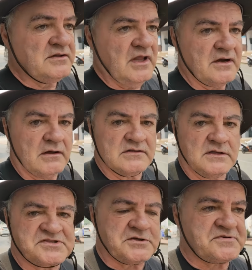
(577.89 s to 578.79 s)
not all of
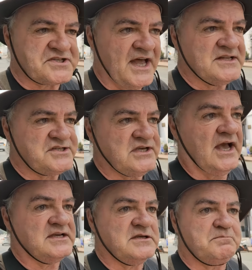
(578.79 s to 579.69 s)
them
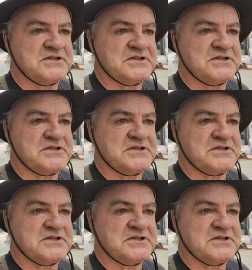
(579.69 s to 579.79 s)
substantiated,